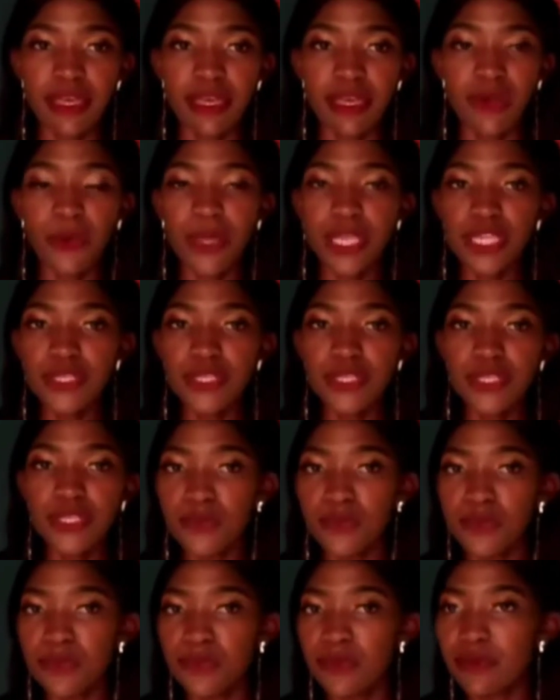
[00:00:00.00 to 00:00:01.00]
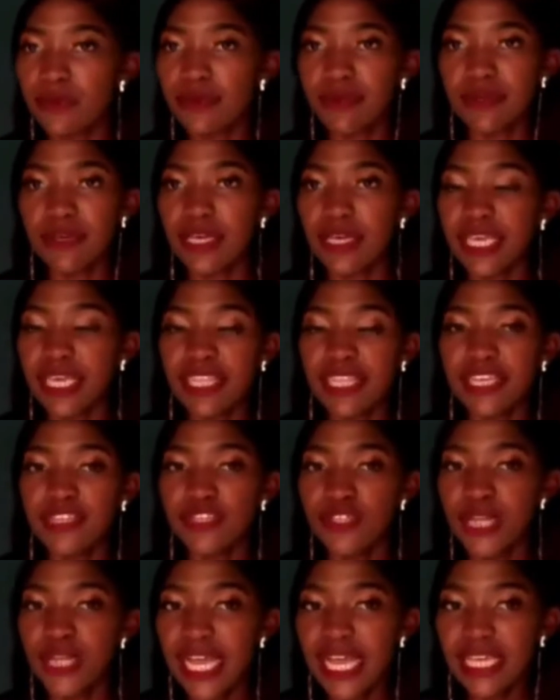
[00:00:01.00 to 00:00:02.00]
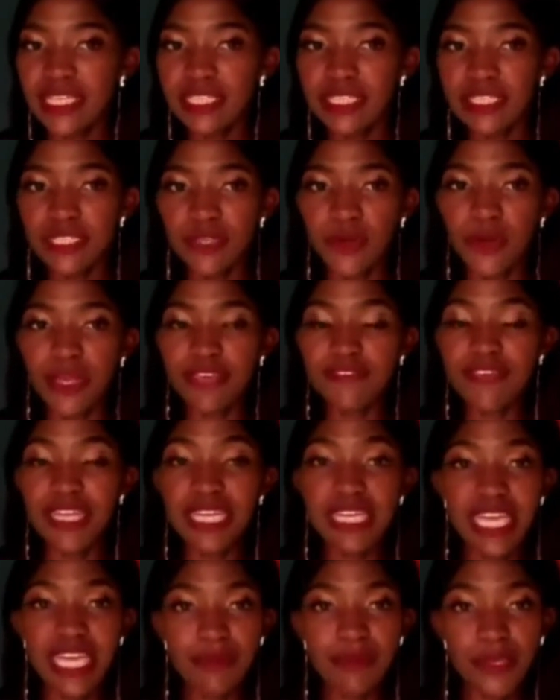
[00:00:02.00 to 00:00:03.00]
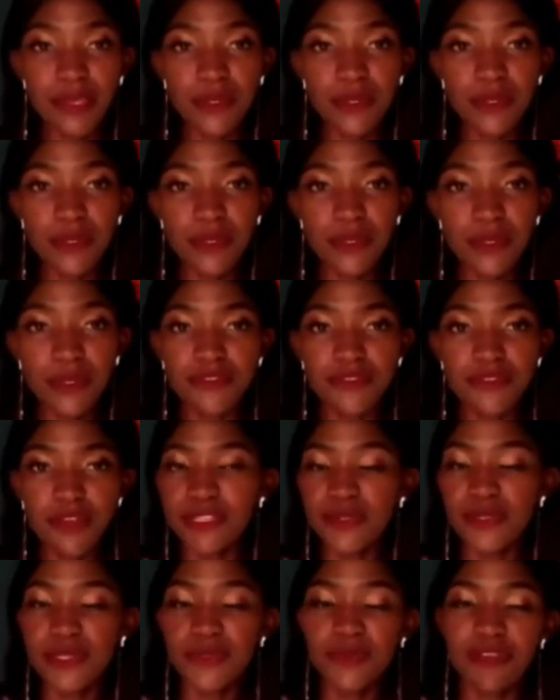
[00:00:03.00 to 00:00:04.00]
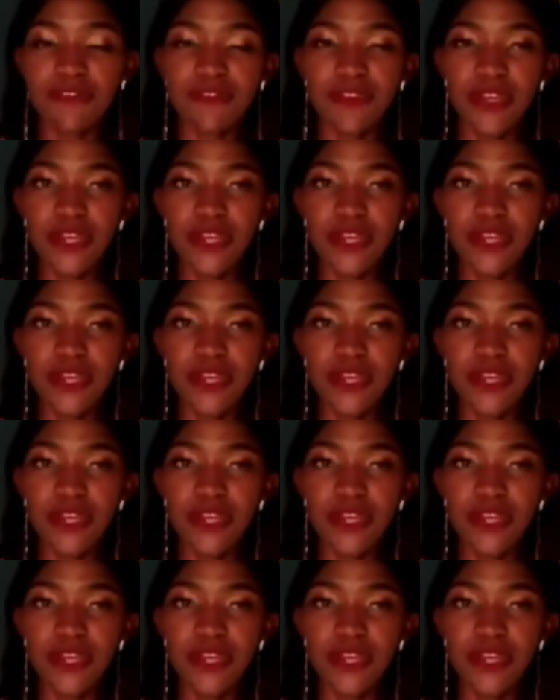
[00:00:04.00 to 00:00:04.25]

owing to either trash or even chemicals from industry.